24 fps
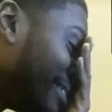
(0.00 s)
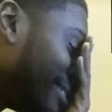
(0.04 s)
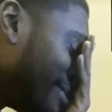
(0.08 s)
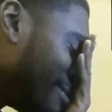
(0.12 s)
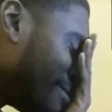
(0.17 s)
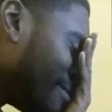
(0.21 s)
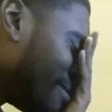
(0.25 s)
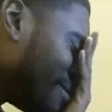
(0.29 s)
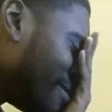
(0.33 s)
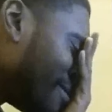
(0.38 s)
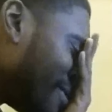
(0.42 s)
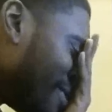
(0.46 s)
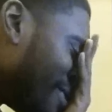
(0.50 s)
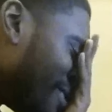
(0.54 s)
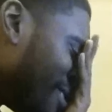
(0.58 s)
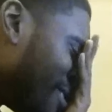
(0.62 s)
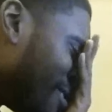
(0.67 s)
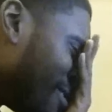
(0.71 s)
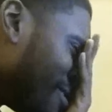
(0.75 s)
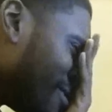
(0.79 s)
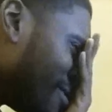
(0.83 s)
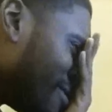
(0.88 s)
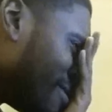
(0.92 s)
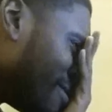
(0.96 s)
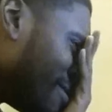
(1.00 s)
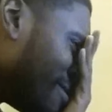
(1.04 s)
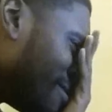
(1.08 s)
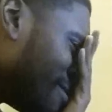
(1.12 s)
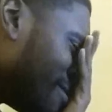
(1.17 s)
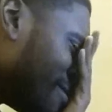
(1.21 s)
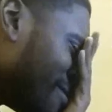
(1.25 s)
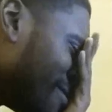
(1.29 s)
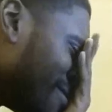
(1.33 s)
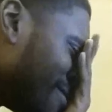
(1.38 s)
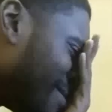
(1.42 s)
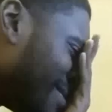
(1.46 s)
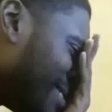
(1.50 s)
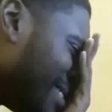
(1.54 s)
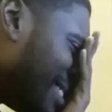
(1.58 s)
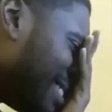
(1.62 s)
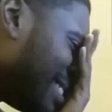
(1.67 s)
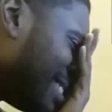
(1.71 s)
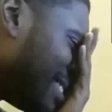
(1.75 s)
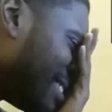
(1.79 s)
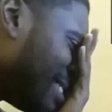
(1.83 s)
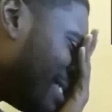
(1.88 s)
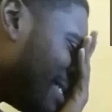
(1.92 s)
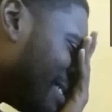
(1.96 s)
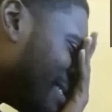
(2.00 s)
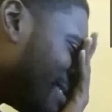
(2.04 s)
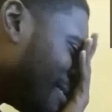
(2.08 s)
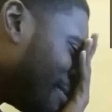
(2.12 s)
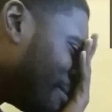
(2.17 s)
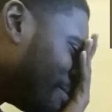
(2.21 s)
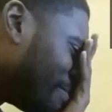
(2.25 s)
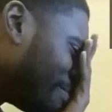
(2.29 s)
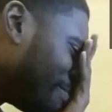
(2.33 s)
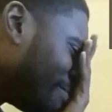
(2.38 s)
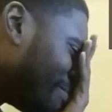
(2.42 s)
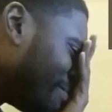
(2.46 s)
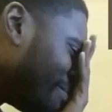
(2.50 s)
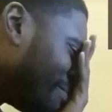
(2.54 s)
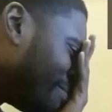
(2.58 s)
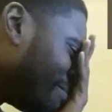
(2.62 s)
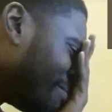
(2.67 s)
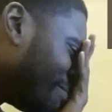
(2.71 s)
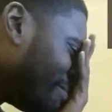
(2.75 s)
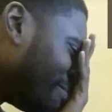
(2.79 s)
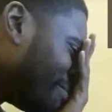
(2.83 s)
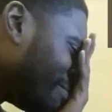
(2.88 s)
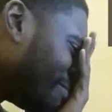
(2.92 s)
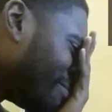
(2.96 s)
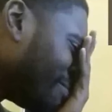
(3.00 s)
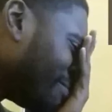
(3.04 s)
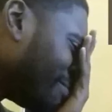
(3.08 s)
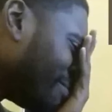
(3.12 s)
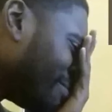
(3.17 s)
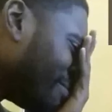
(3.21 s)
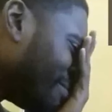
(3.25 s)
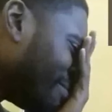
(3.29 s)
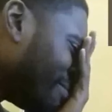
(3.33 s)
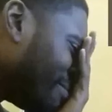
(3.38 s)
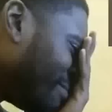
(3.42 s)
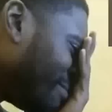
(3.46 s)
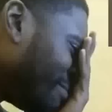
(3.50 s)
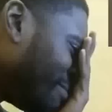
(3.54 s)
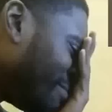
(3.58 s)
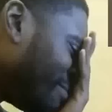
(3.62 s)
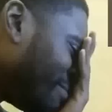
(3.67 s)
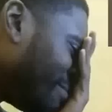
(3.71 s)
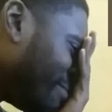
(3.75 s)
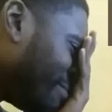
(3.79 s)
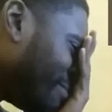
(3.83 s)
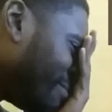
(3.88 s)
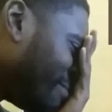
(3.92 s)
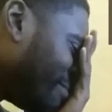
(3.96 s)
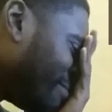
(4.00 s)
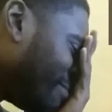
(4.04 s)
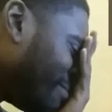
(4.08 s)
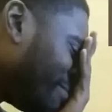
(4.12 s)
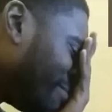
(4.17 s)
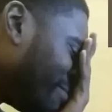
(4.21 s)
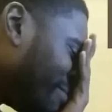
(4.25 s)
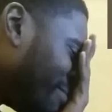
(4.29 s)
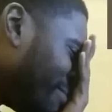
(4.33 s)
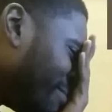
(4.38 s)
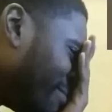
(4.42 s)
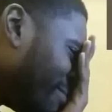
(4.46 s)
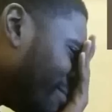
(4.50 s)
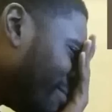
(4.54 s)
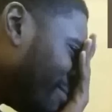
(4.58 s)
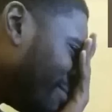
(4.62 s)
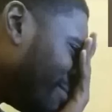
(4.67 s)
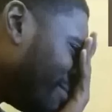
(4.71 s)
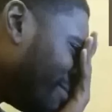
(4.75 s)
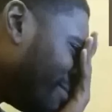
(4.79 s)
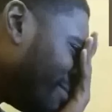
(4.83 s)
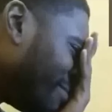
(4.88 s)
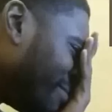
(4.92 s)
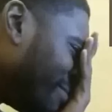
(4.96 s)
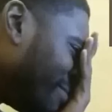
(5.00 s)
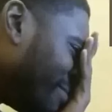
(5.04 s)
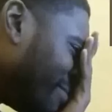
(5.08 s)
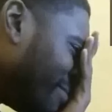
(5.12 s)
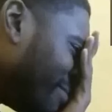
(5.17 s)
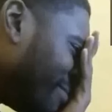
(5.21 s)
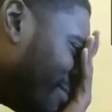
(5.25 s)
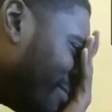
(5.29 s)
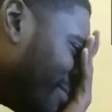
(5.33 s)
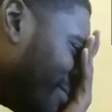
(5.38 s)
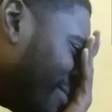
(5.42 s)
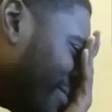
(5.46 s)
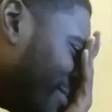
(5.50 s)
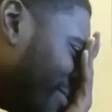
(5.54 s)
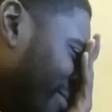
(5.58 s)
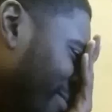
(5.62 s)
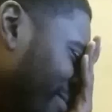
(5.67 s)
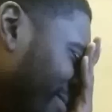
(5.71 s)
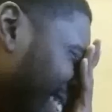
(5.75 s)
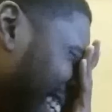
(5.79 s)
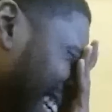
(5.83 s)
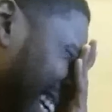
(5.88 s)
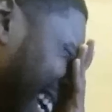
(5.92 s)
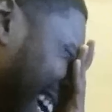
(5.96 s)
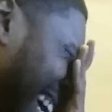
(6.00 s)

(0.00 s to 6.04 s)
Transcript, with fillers: Oh my god. Oh. As hard as your feet work every day to support you.